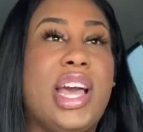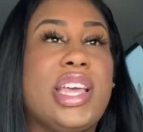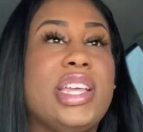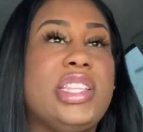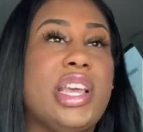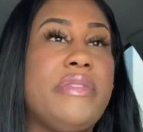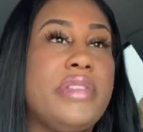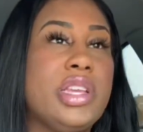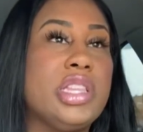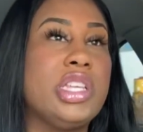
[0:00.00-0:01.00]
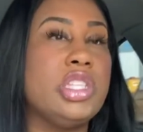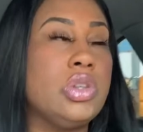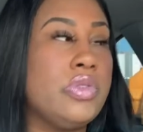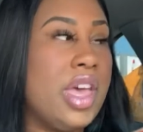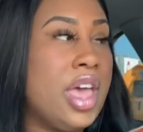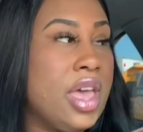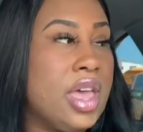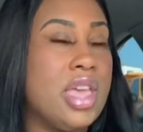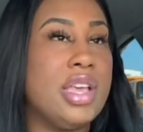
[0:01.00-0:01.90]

I can definitely do that.